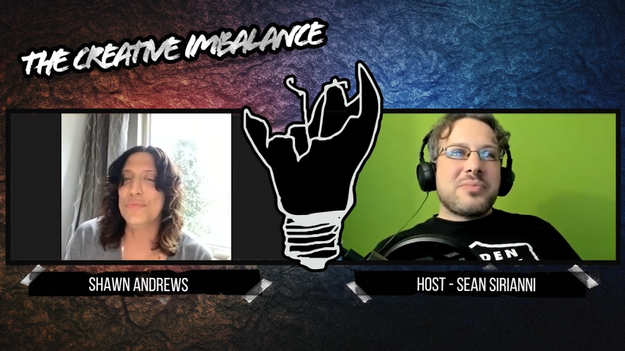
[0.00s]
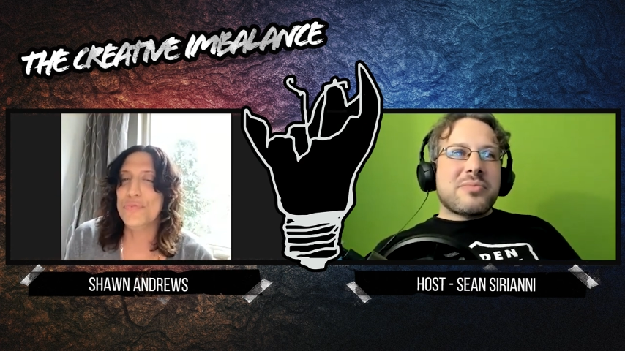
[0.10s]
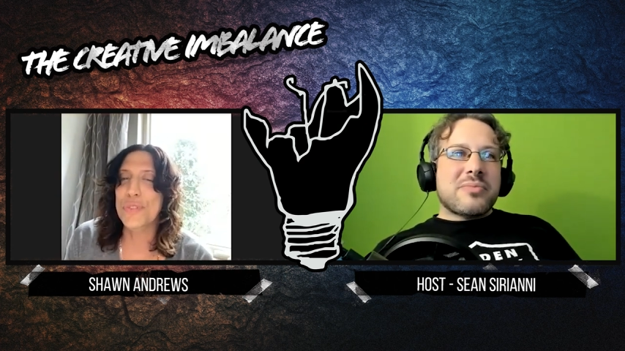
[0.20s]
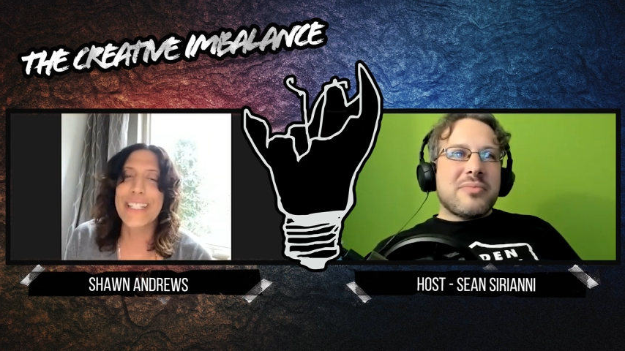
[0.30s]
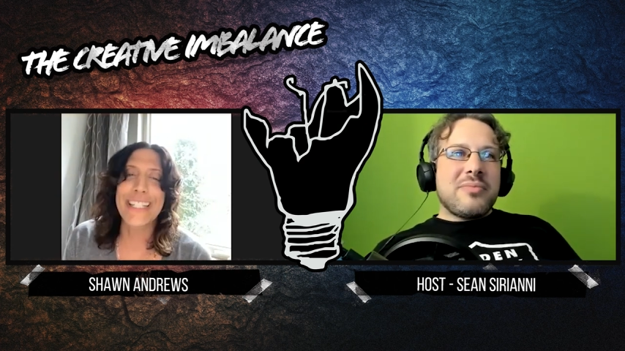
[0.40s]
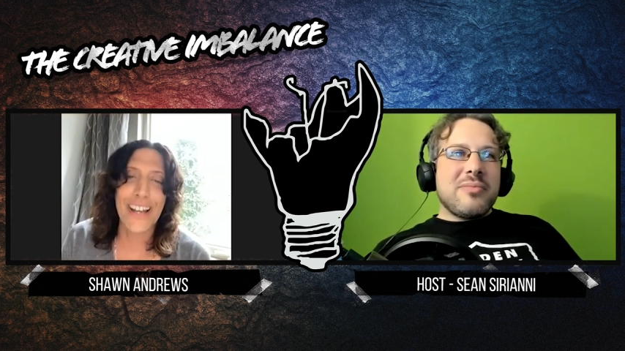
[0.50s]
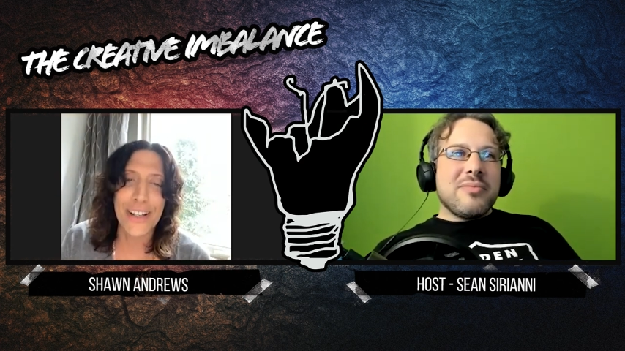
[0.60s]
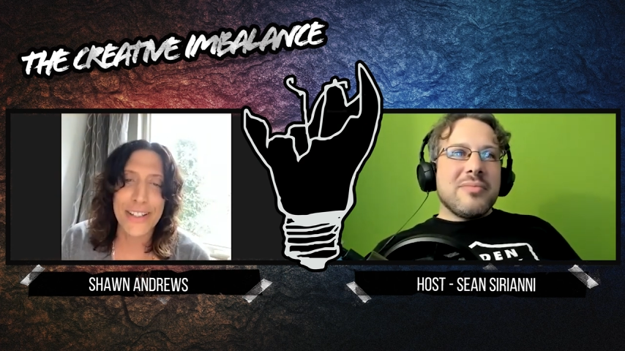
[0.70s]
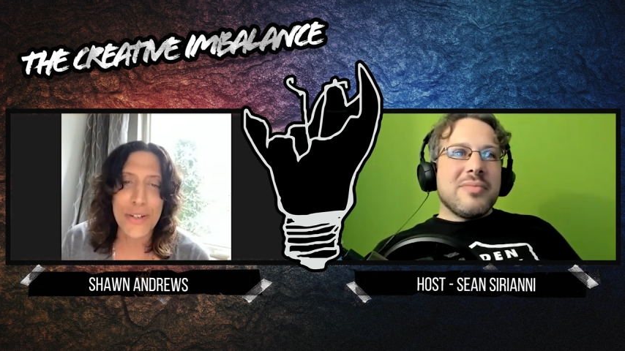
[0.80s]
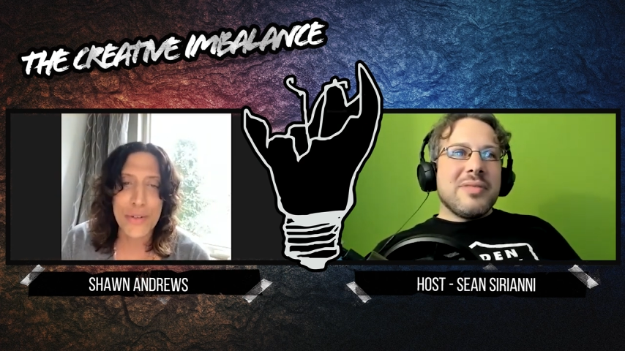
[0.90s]
Speaker 1: really
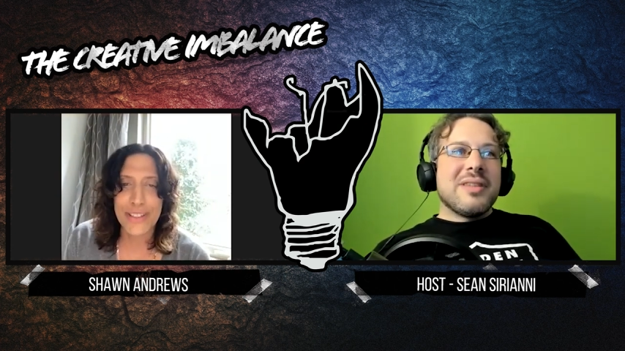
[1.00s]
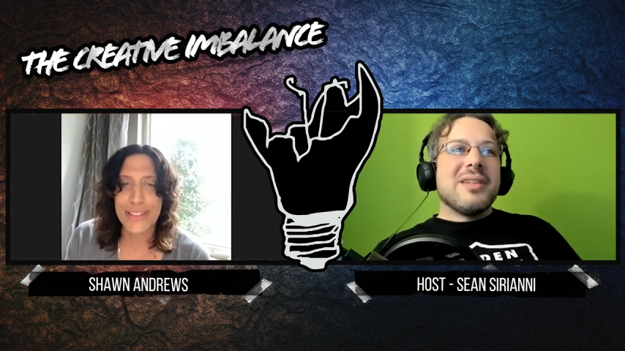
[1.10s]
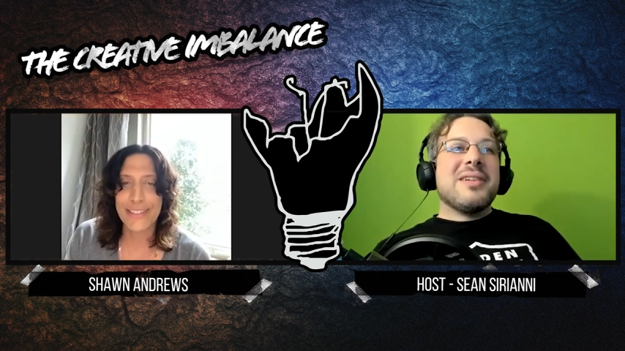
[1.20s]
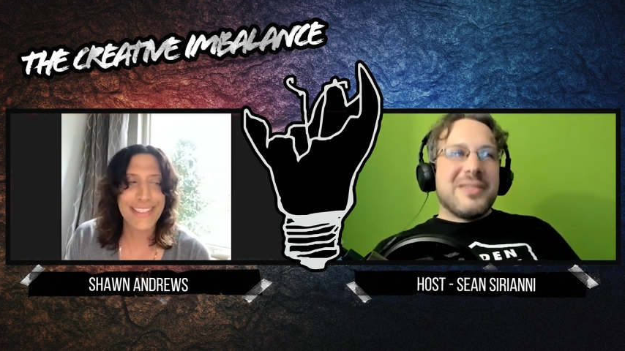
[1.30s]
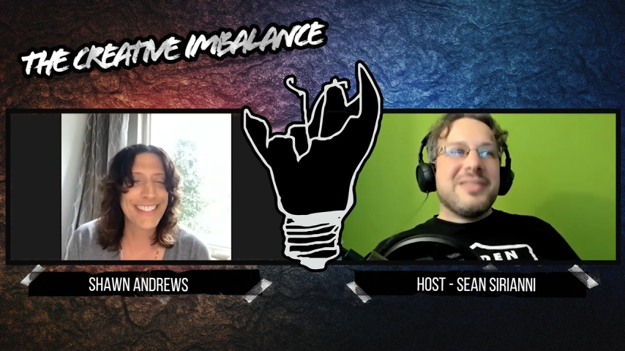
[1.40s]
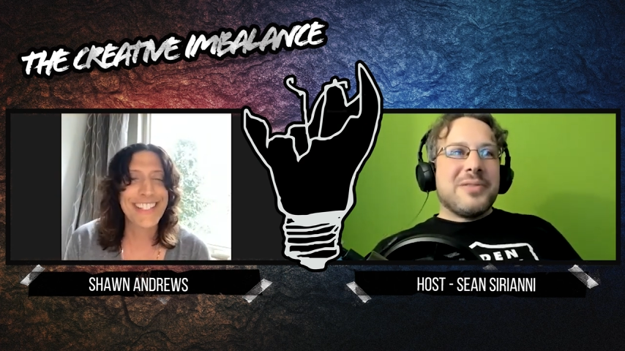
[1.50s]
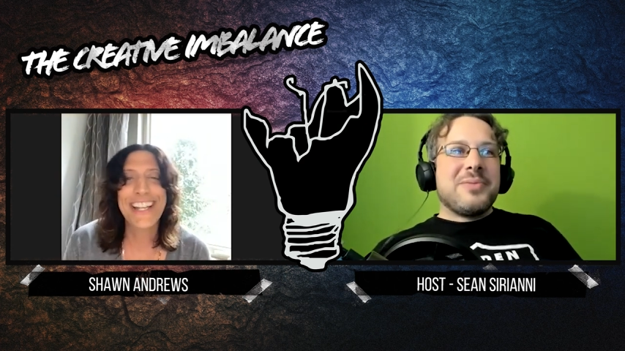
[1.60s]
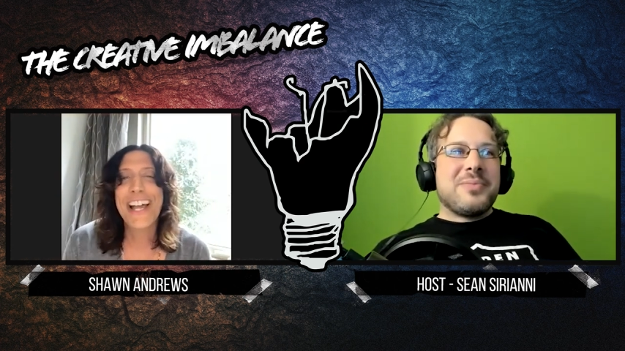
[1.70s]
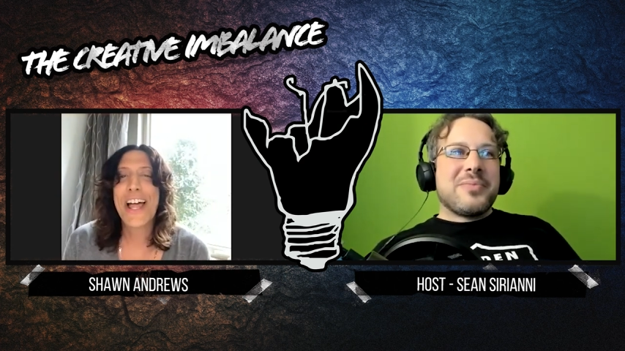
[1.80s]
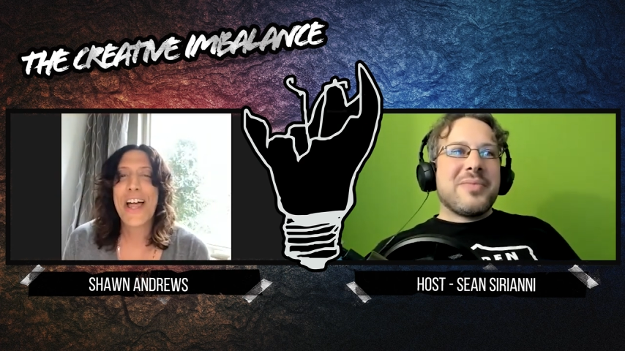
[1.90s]
young. It was
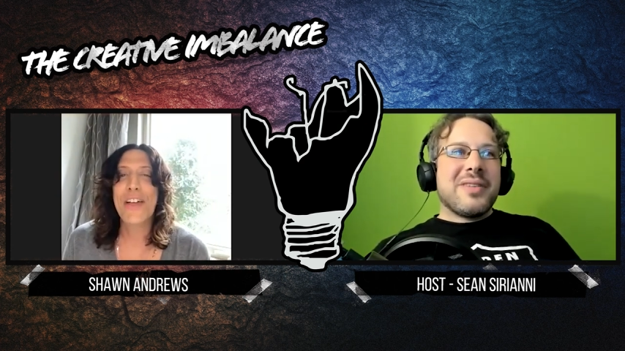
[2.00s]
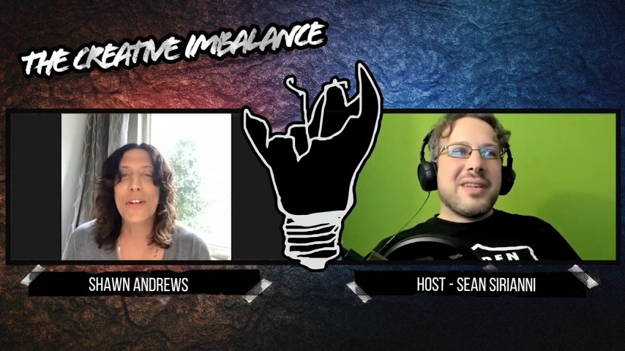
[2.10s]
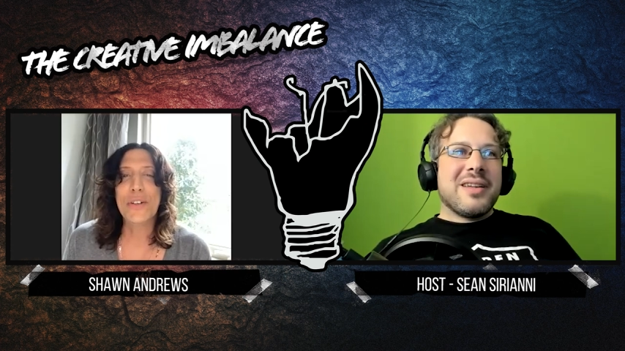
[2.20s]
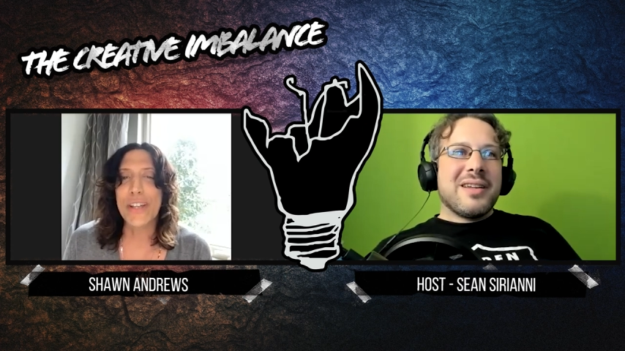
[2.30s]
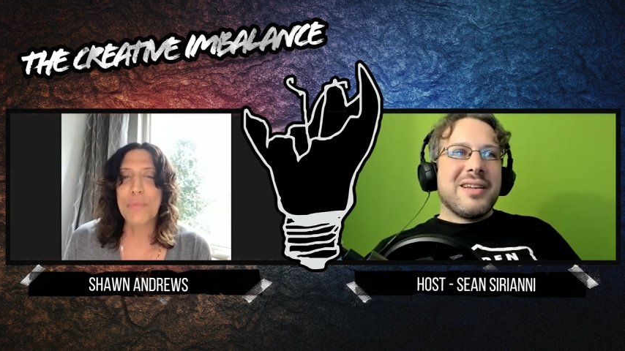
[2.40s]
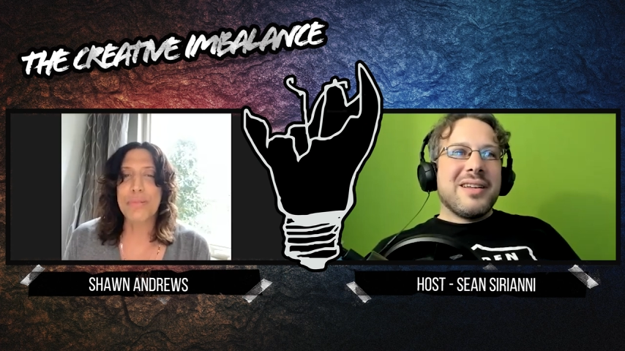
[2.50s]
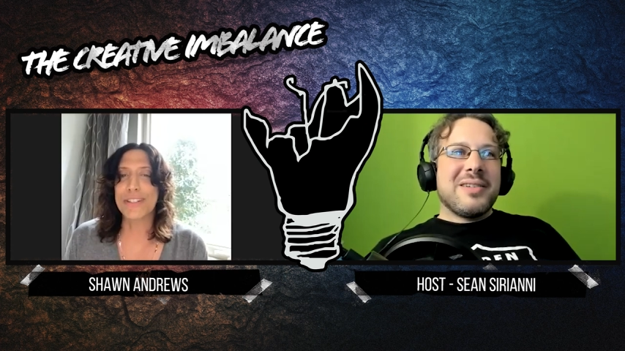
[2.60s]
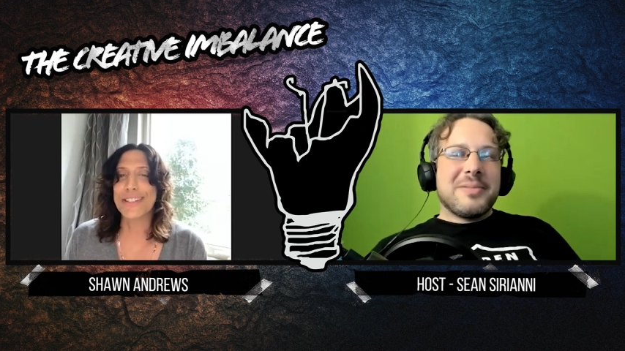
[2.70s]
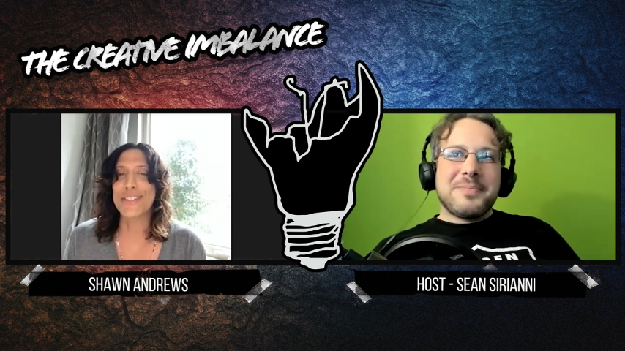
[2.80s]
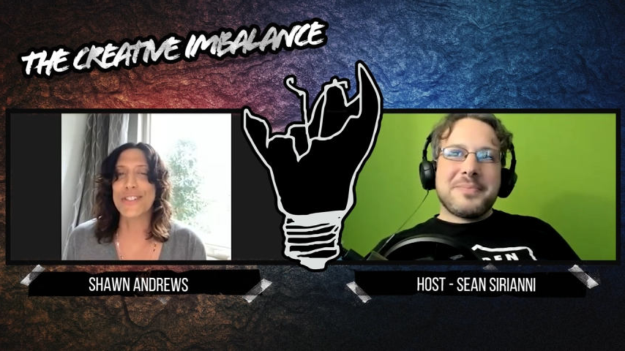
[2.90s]
a very young
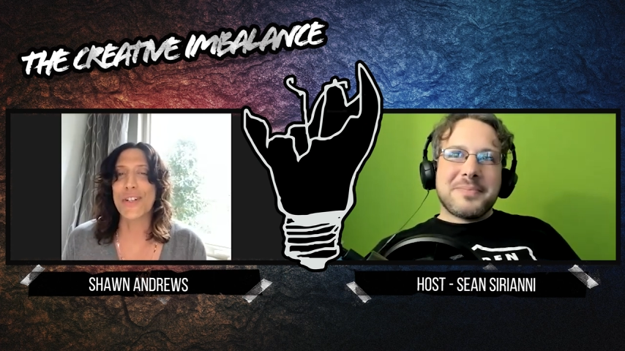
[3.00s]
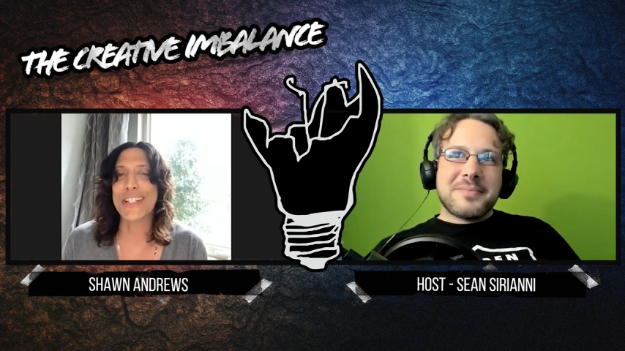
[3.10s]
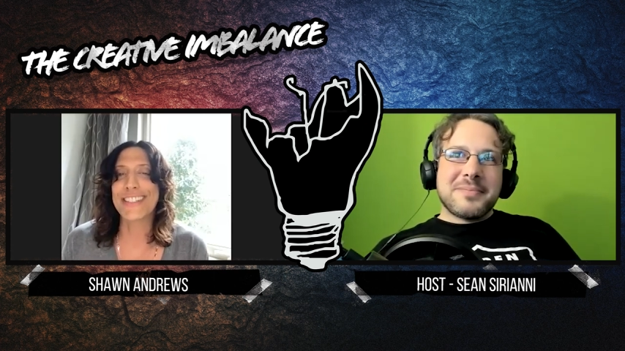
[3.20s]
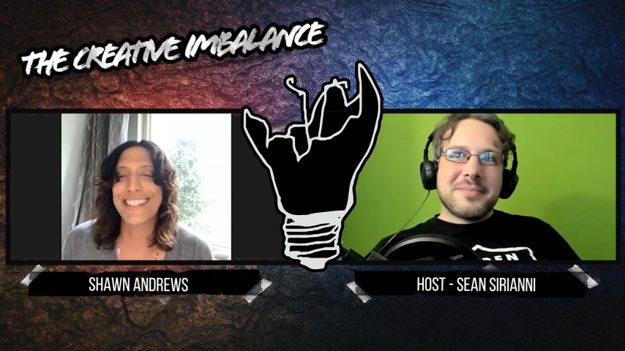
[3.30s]
person's choice,